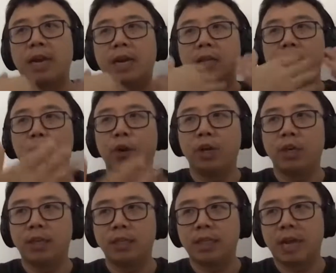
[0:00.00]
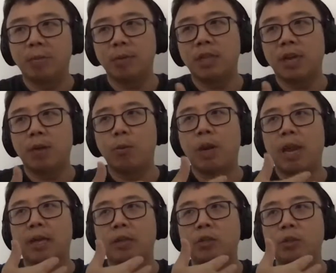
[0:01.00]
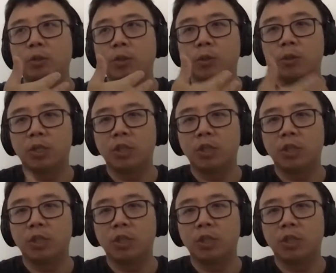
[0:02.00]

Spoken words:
I bring this up is I would like to use